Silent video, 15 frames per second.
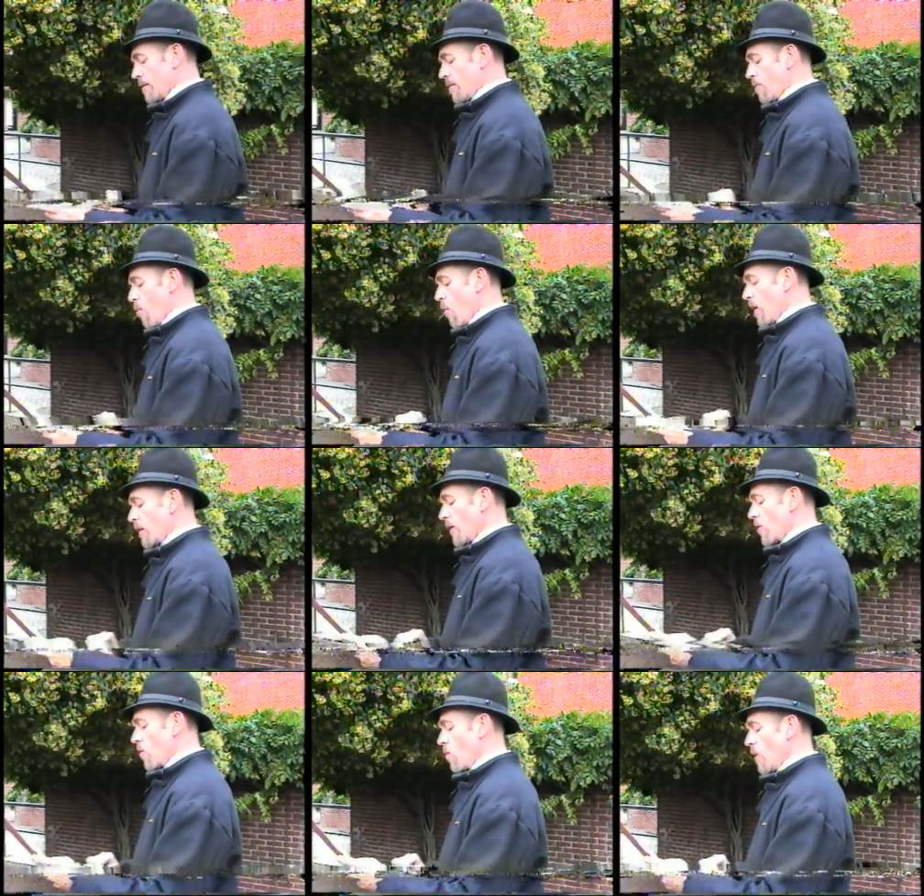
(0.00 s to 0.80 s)
Poor
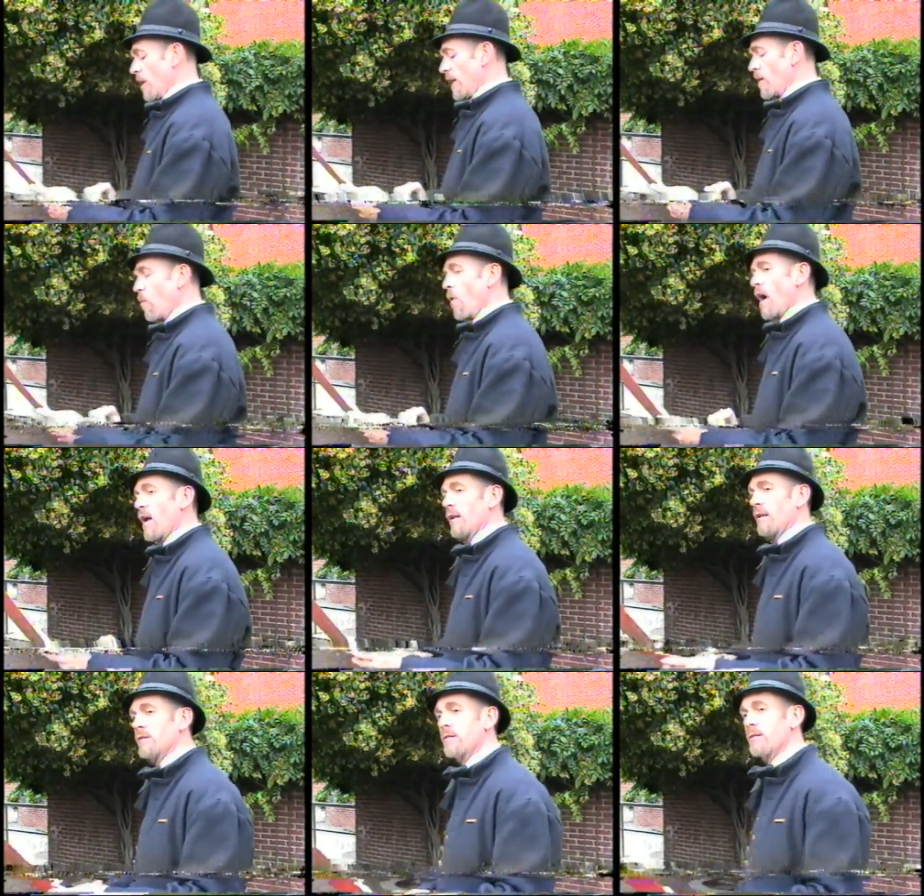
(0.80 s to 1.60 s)
little Willie
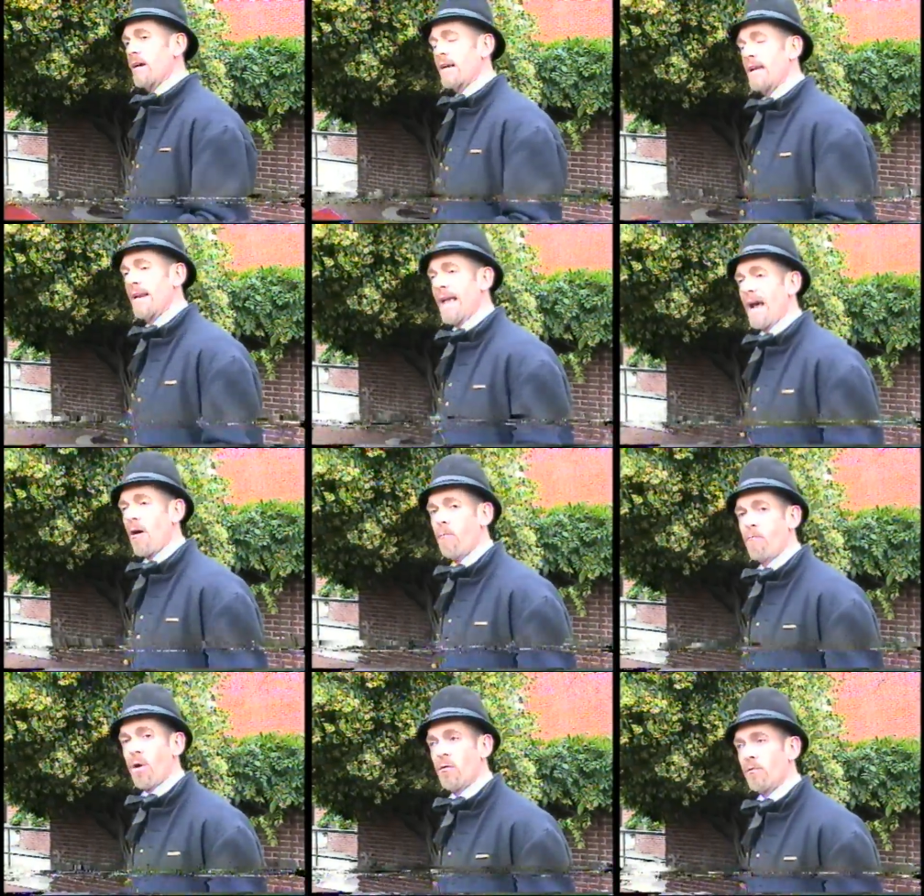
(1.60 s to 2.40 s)
Wallace, a canal
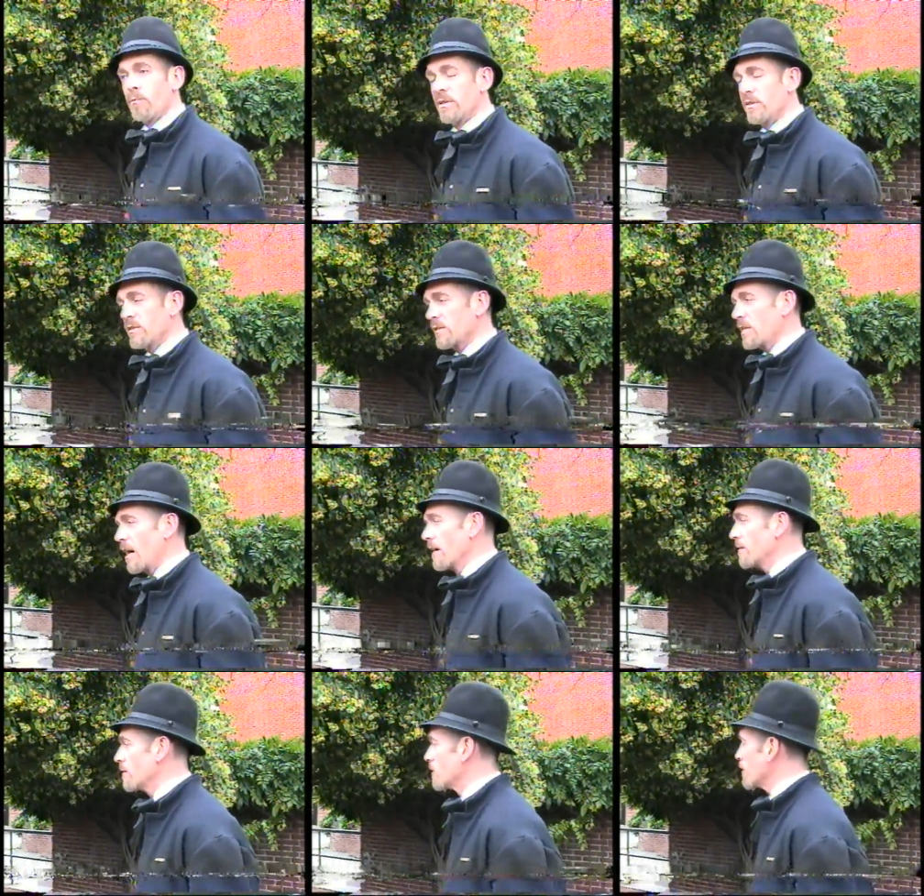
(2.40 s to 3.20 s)
boatman's
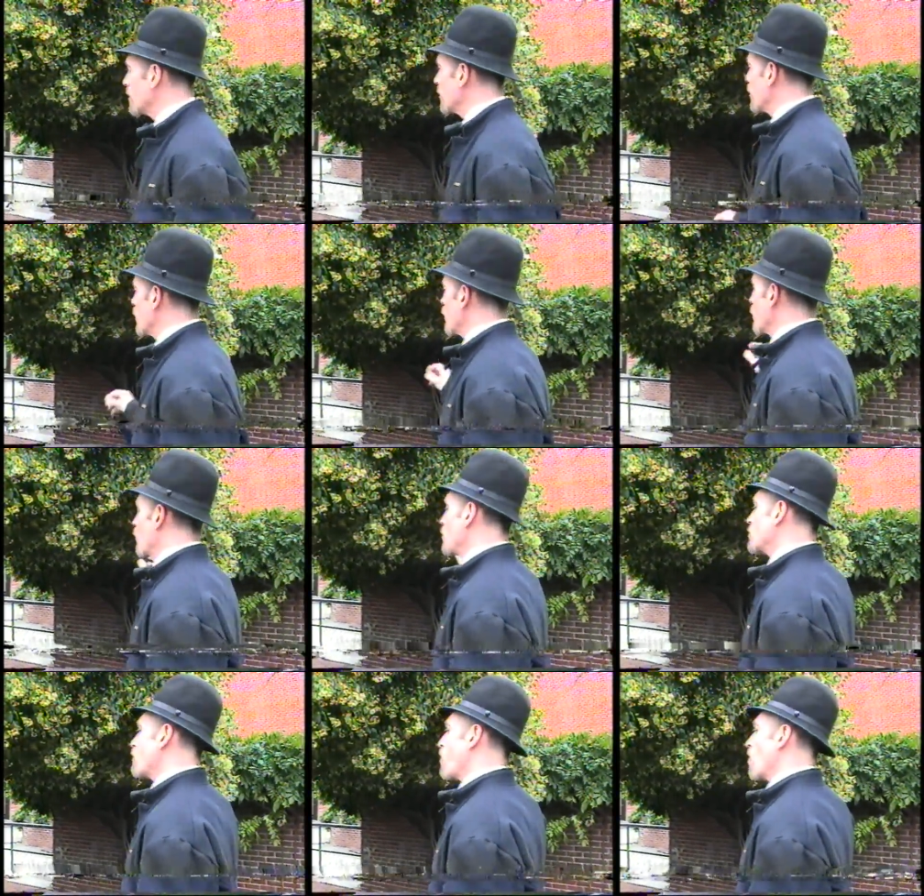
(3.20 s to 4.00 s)
son,
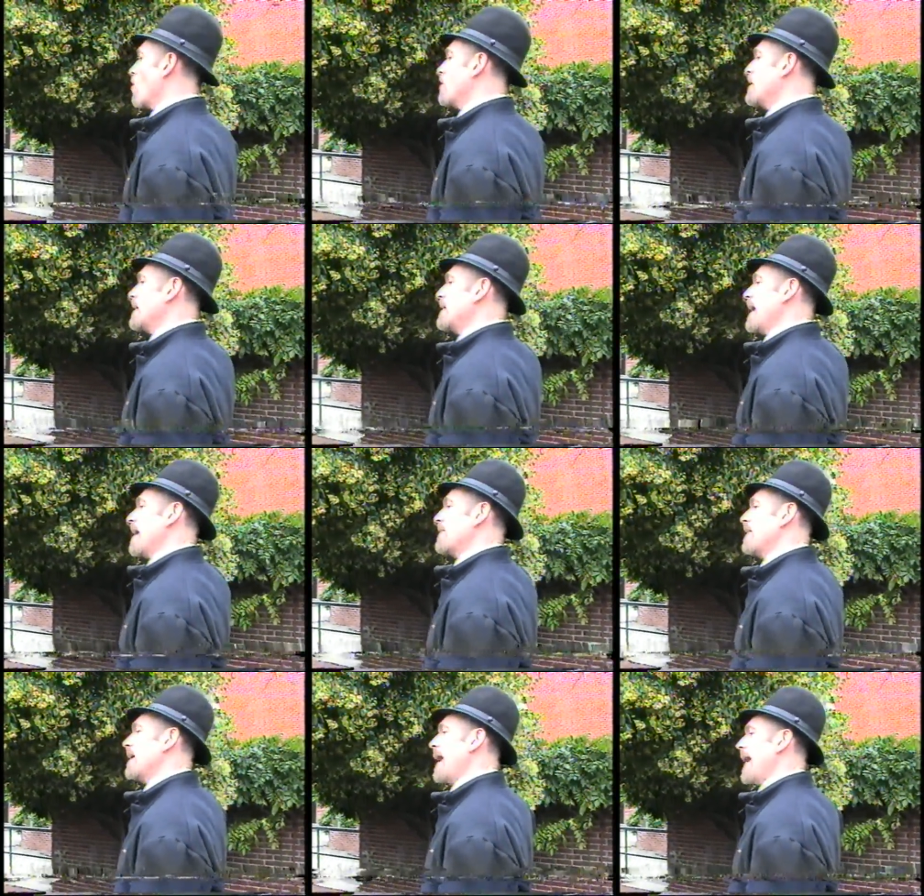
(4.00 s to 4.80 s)
was burned to
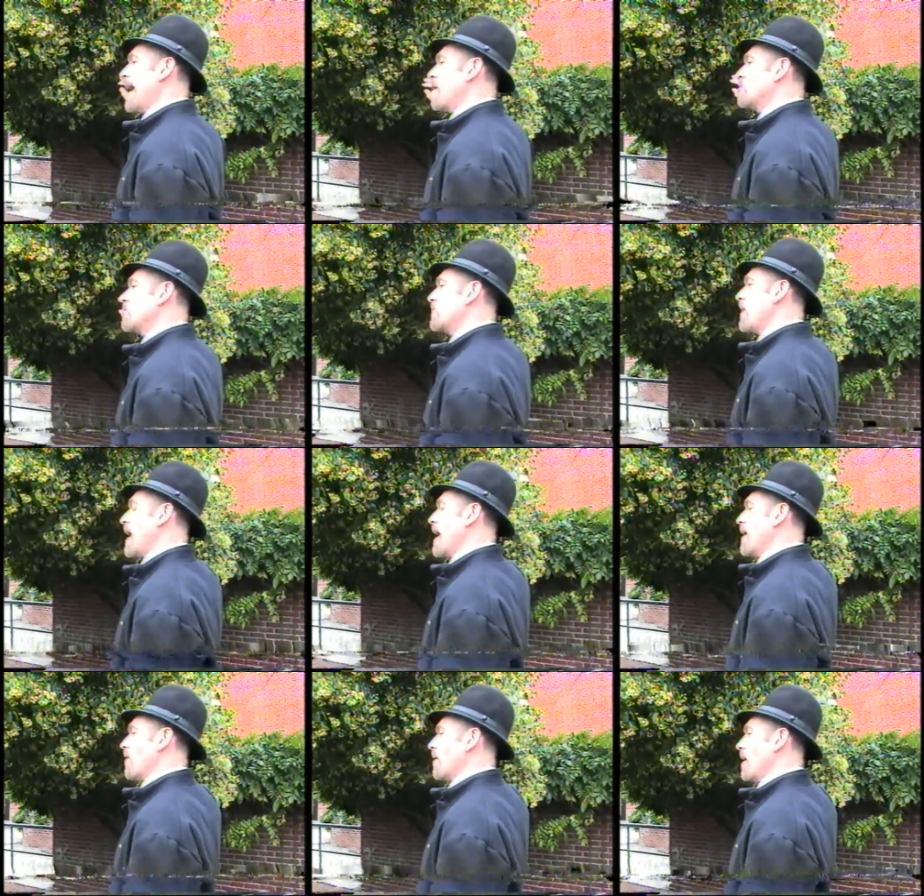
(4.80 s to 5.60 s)
death in a house
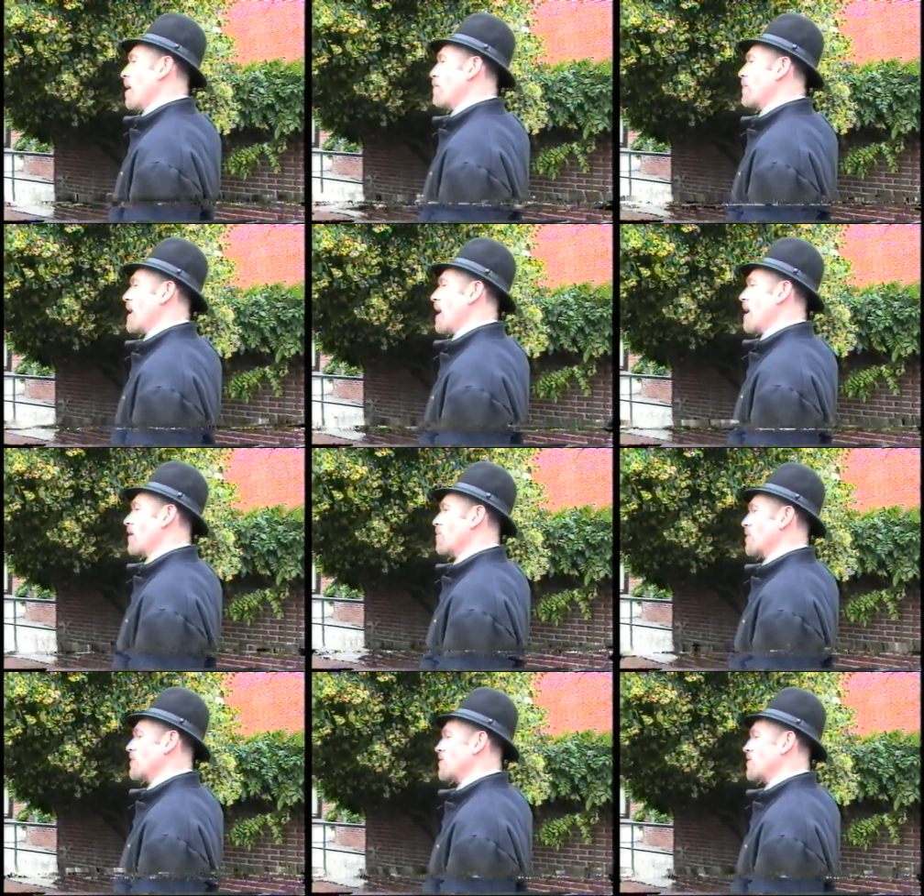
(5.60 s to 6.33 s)
fire up Congress